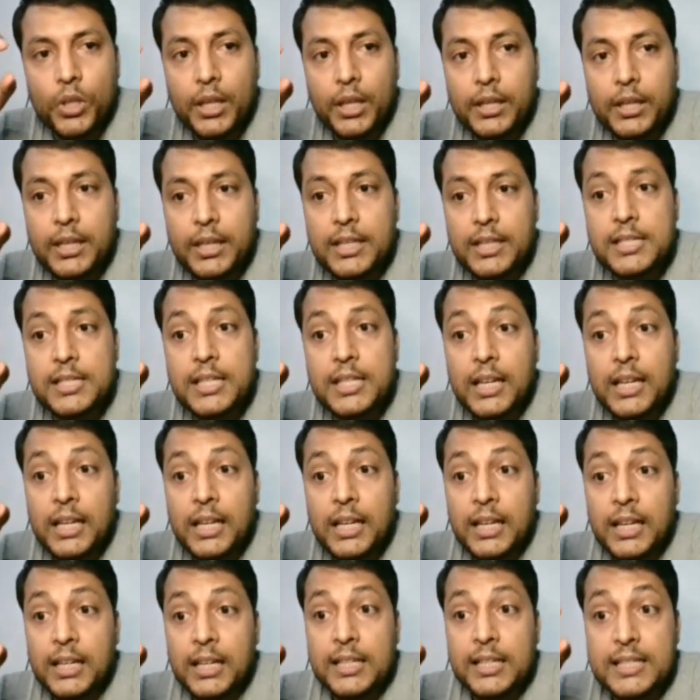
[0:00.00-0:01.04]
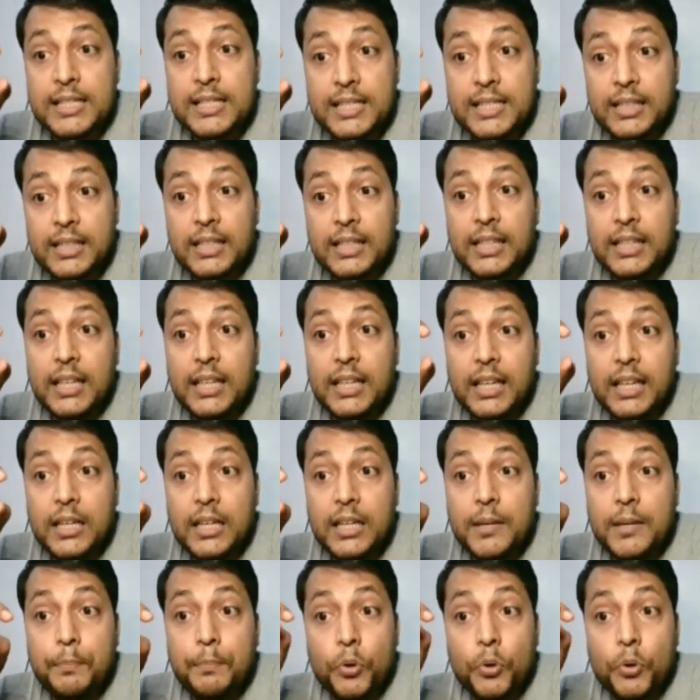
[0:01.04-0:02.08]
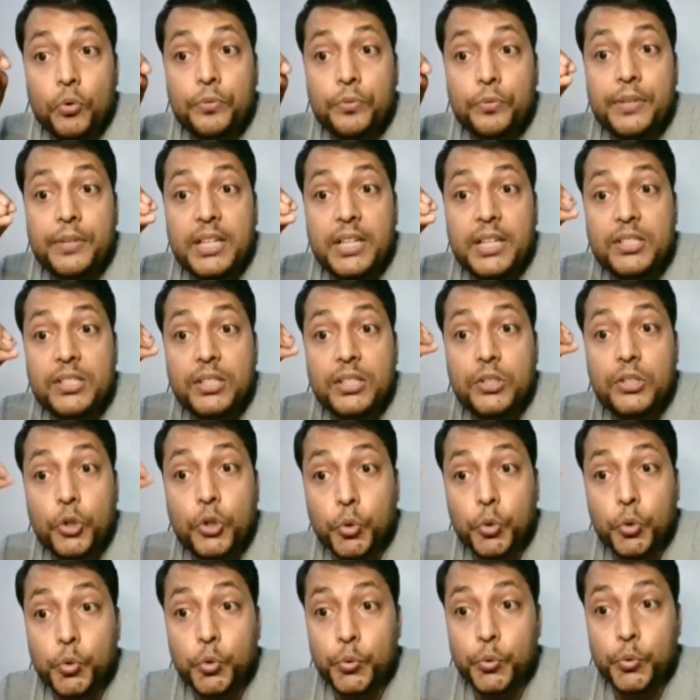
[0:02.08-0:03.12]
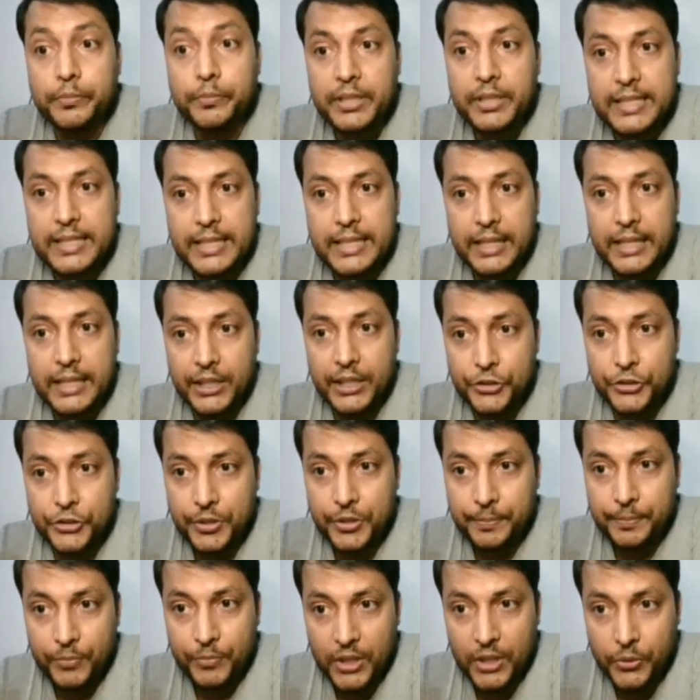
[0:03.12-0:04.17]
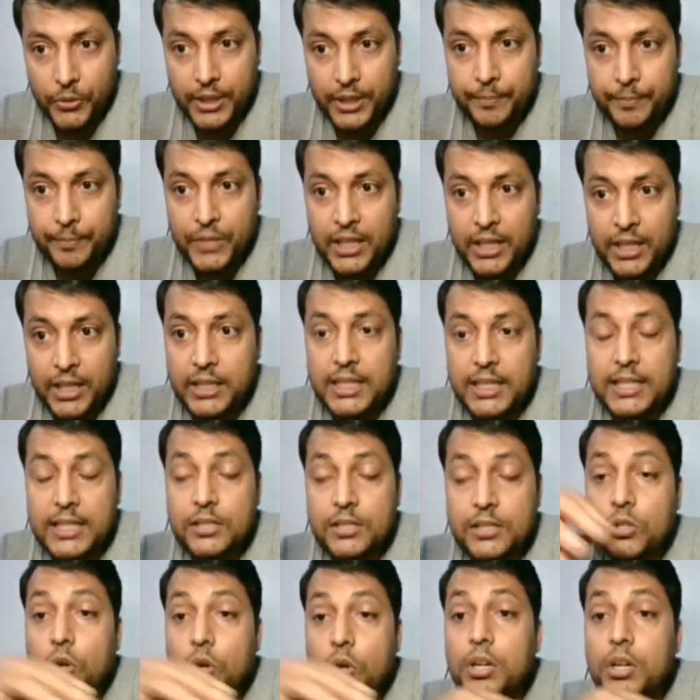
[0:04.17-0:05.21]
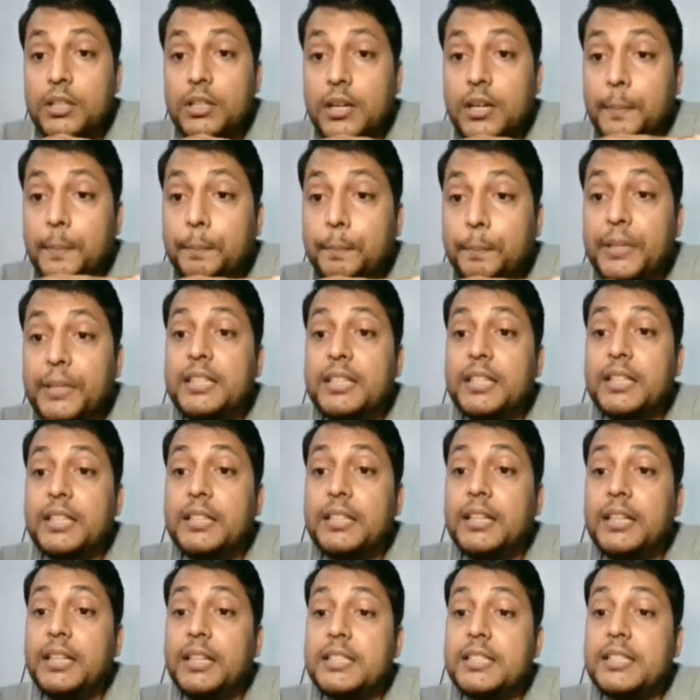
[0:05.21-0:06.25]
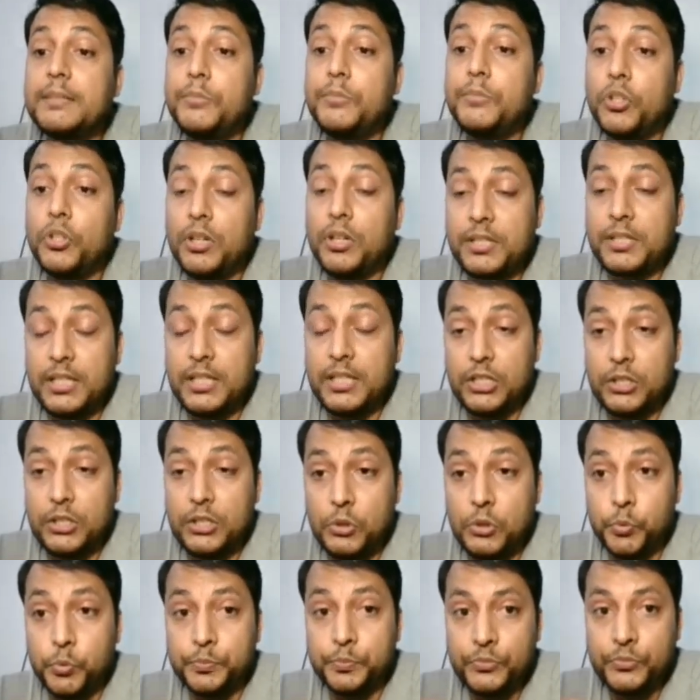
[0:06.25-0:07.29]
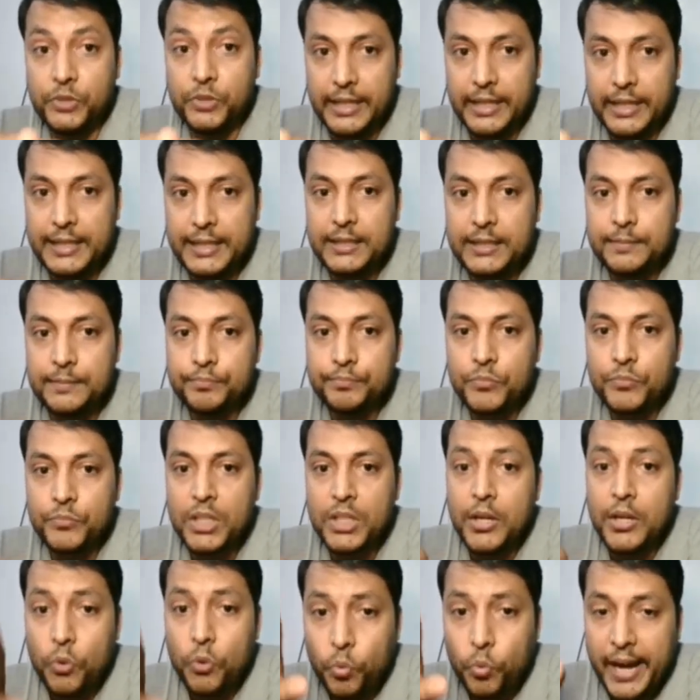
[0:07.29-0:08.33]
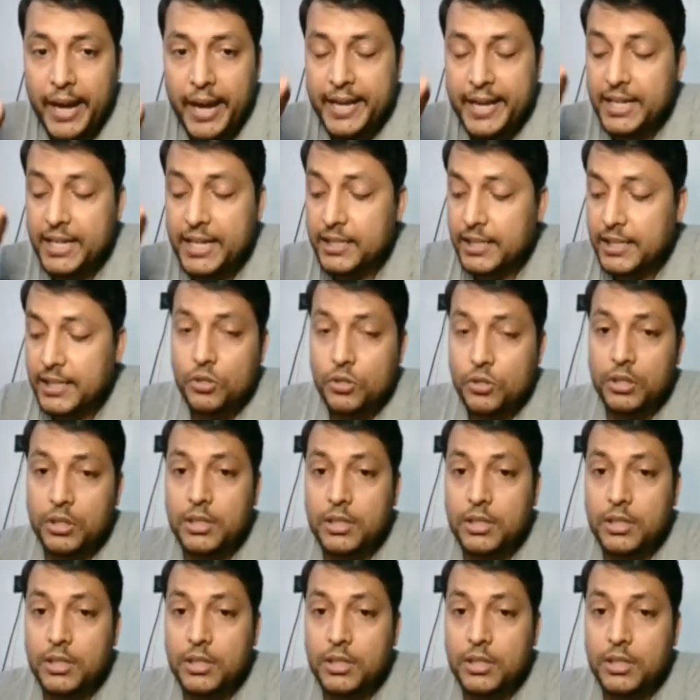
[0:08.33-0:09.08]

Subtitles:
is still in prophase 2 stage. Okay, it has not completed its meiosis 2, right? Why it has not